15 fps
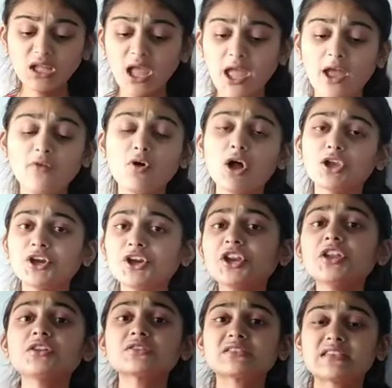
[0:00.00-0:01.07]
I have
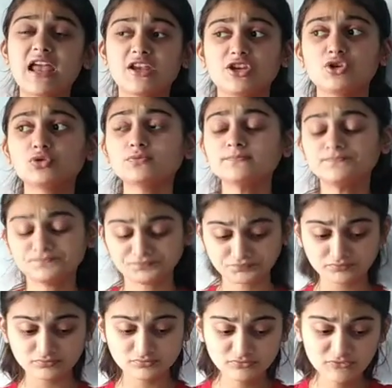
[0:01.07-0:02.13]
already said you,
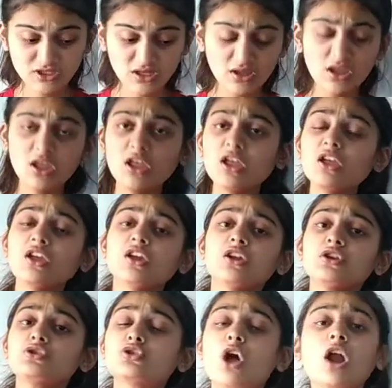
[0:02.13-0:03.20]

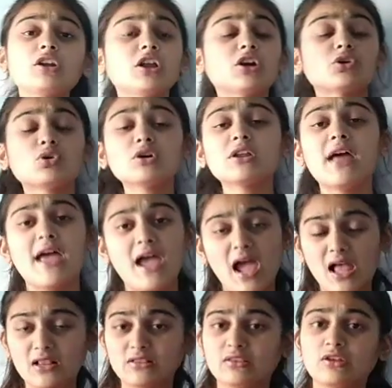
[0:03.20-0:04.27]
not a good
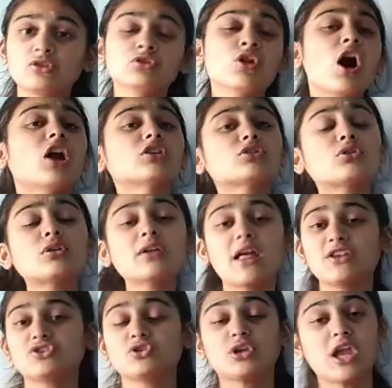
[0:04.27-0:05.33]
health, not good
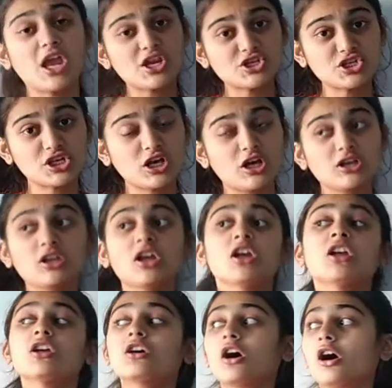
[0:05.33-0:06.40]
education,
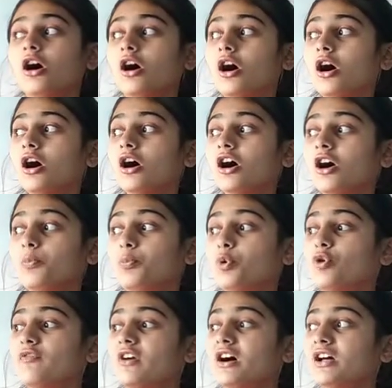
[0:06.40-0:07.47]

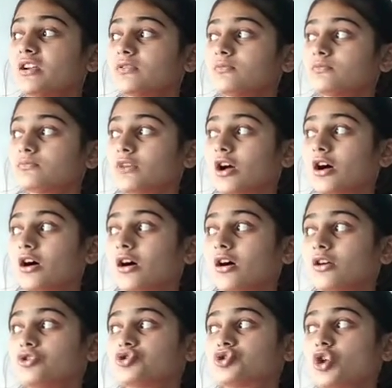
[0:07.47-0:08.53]
poor
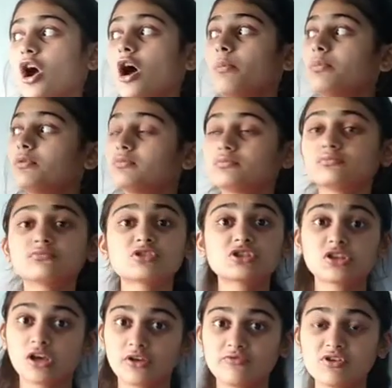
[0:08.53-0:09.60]
job
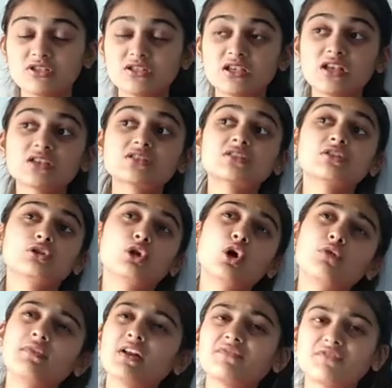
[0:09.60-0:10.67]
services,
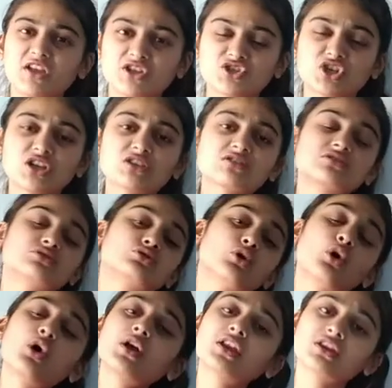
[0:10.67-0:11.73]
lower wages,
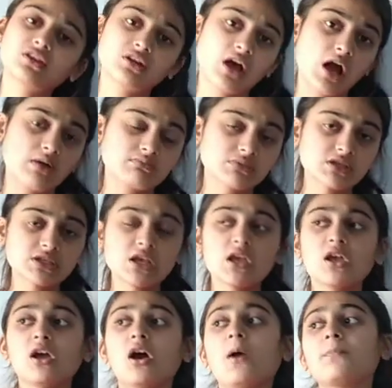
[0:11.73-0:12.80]
no incomes,
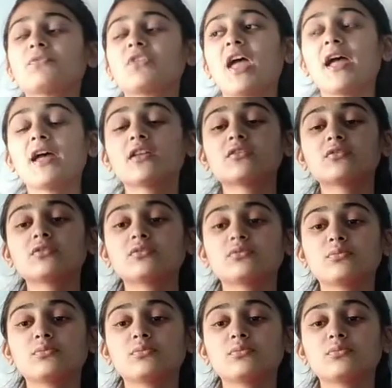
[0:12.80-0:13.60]
then